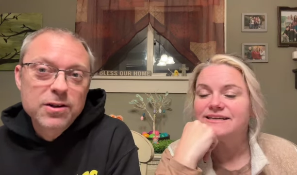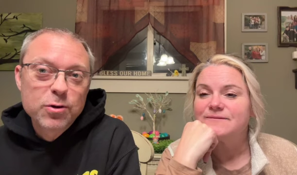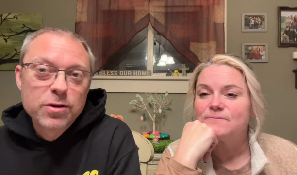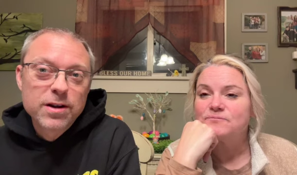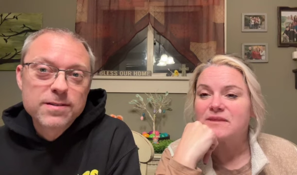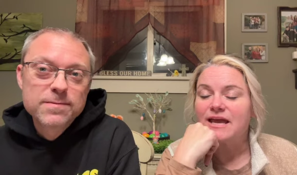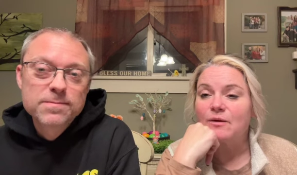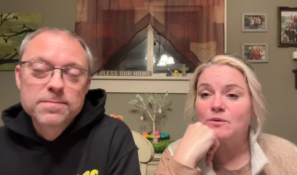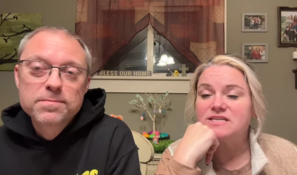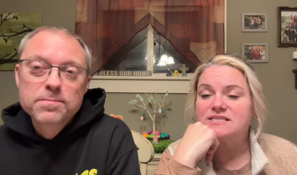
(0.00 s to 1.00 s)
Speaker 1: going on.
Speaker 2: And
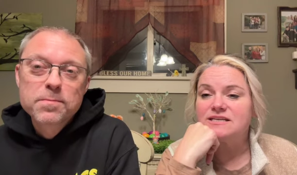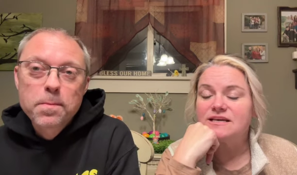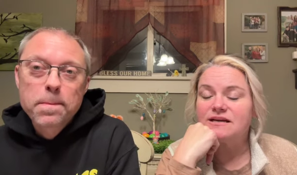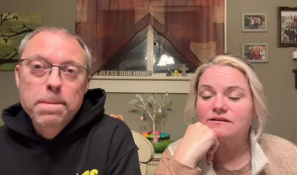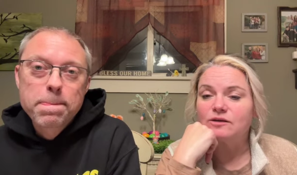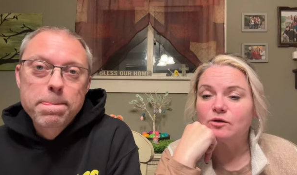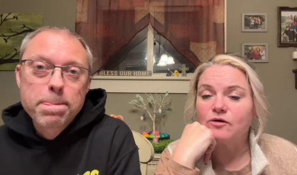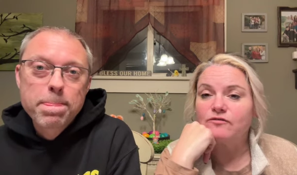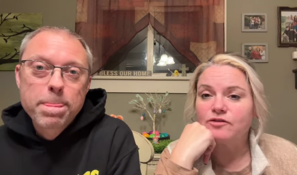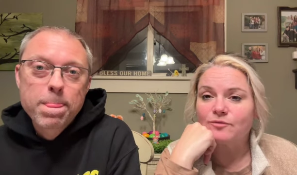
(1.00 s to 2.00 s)
we did get a little
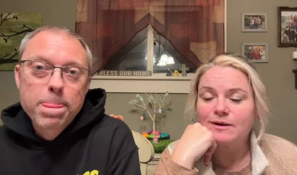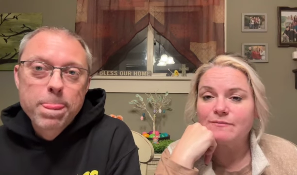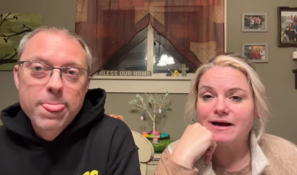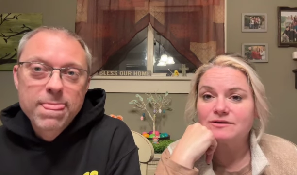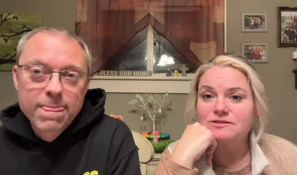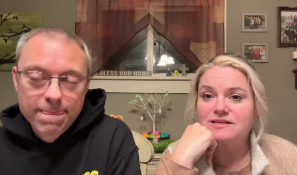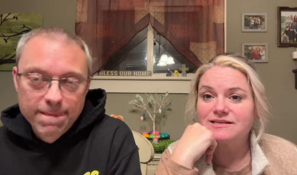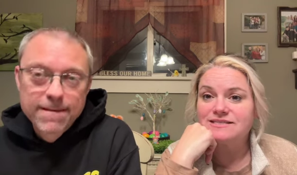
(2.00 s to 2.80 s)
over three miles done